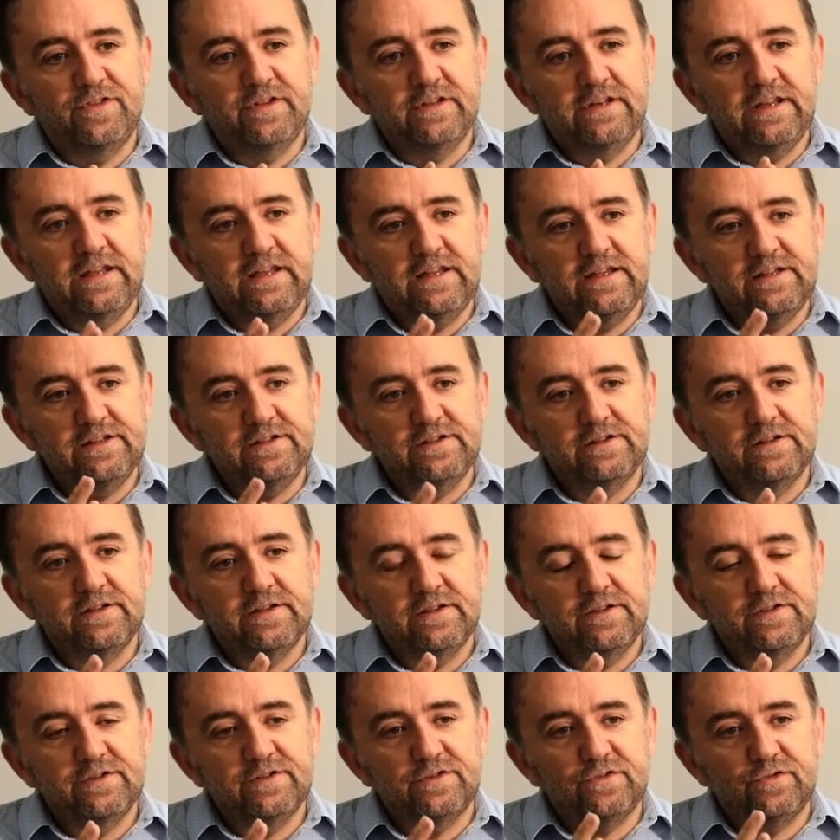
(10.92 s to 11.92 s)
that
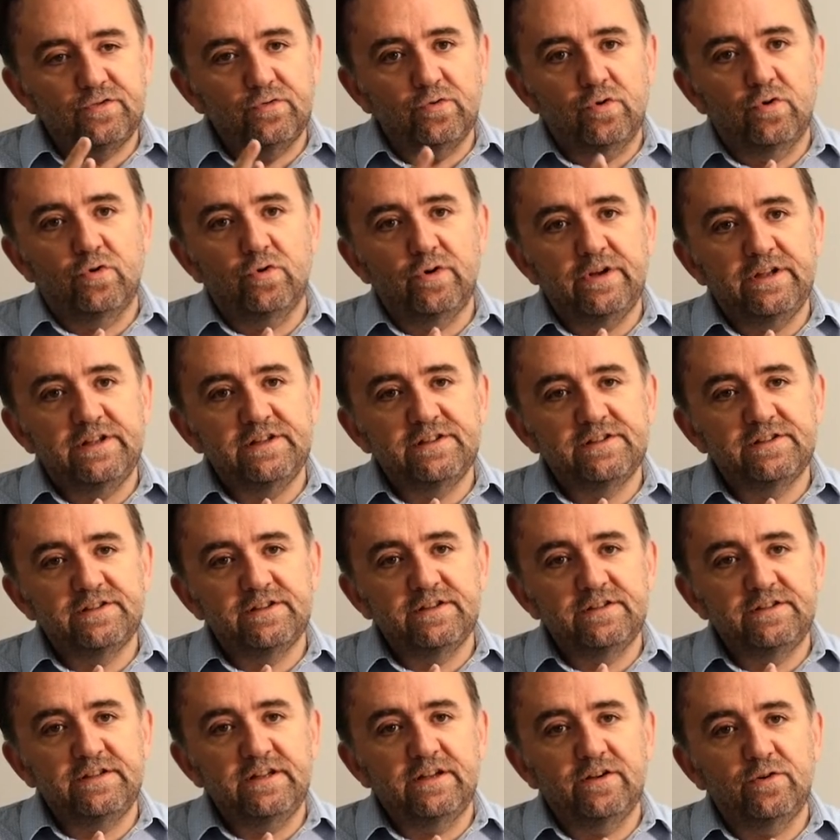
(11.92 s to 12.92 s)
his
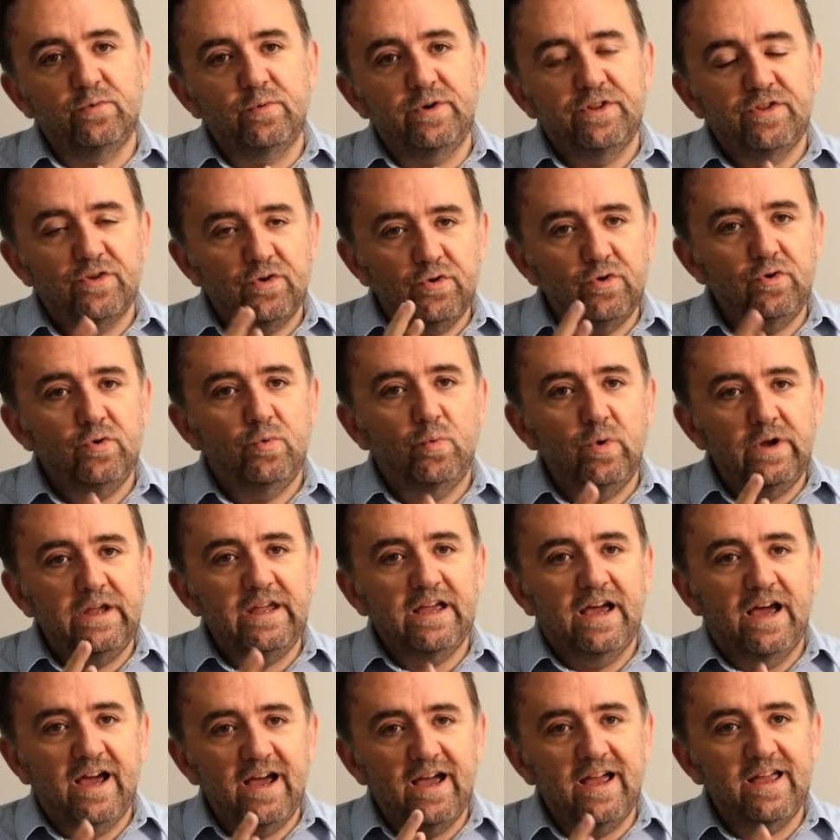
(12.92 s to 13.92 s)
stories deal with who
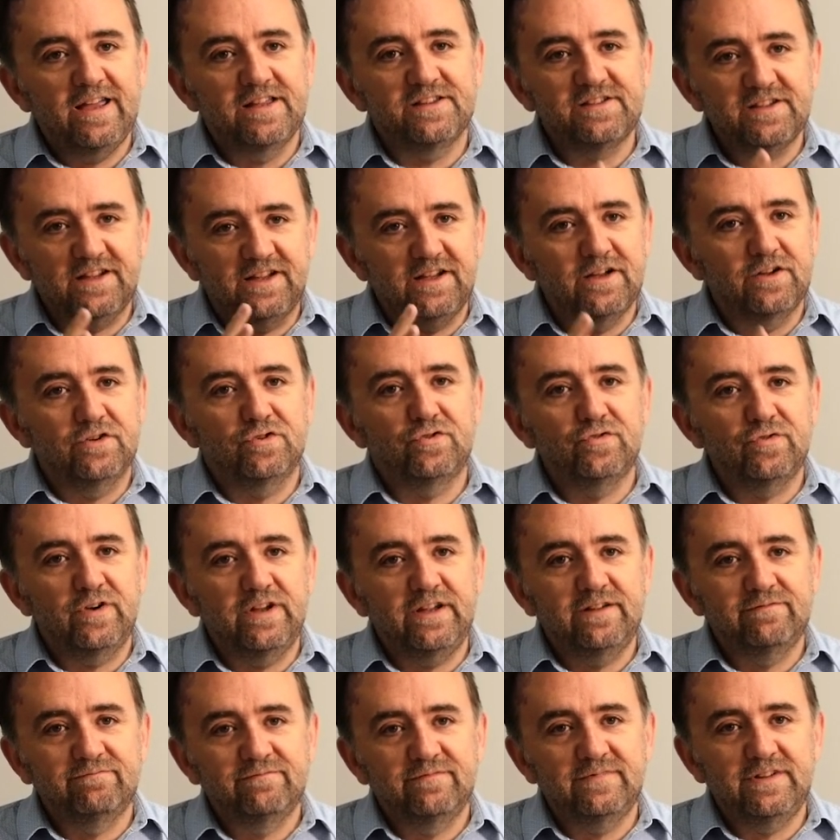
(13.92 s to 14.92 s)
we are as a
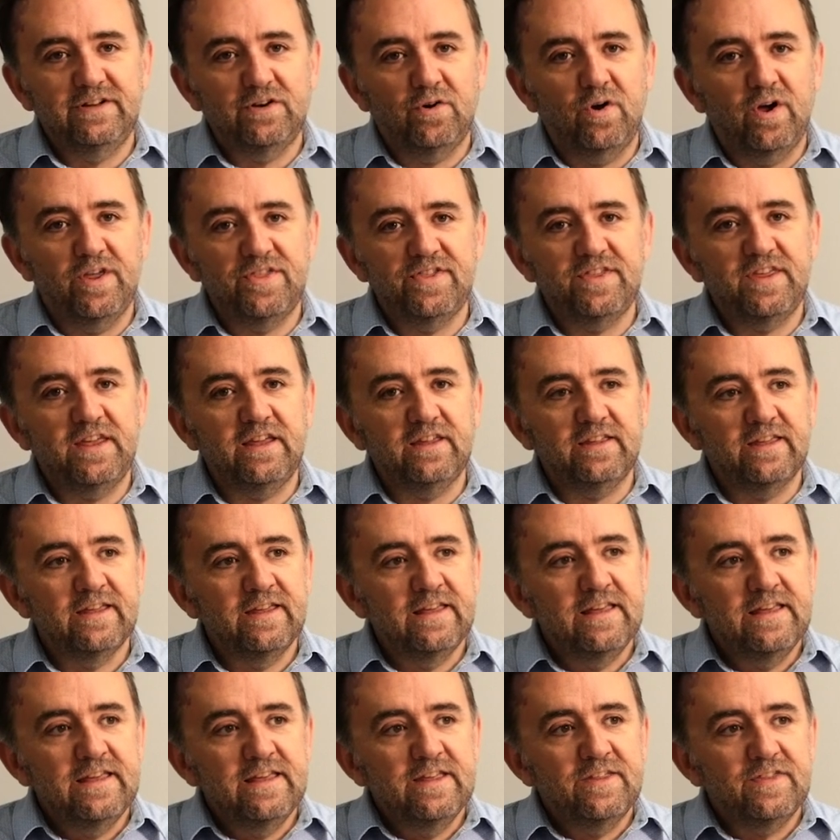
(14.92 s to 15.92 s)
country. You know, I
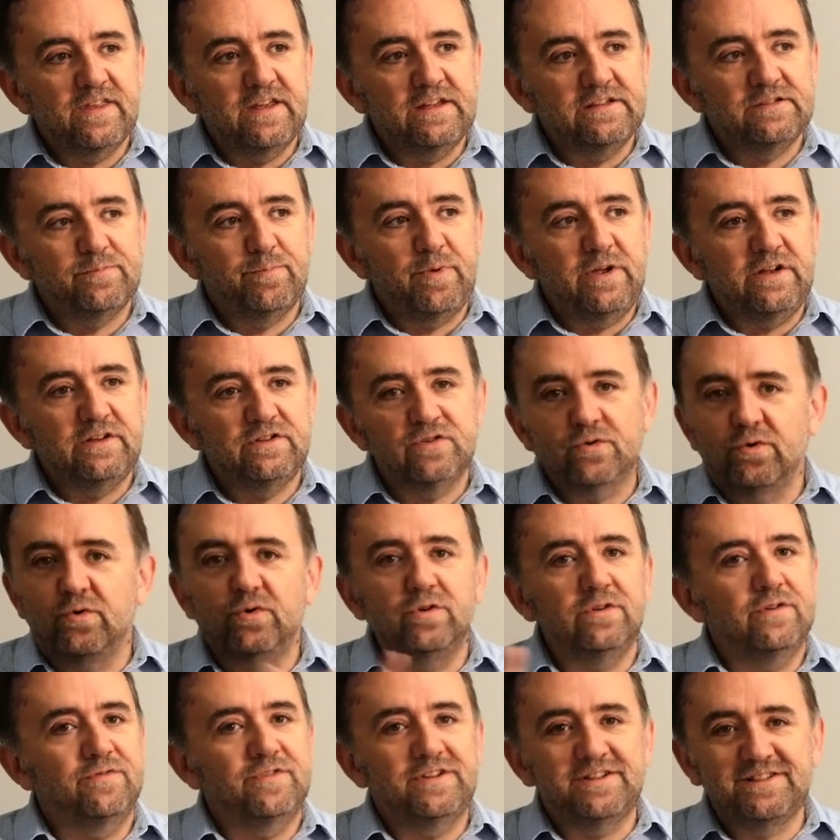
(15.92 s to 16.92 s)
think they speak to all of